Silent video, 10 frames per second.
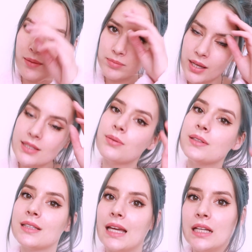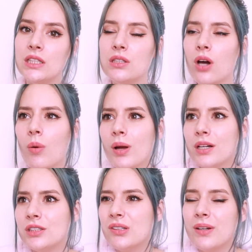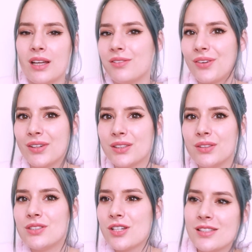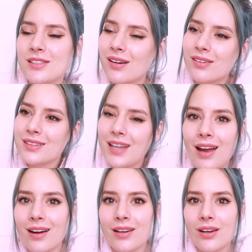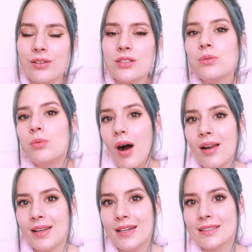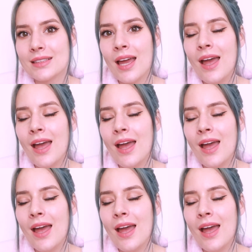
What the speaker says: Plus, once again, you know what you're doing it for, so you just don't care, you know, you want it.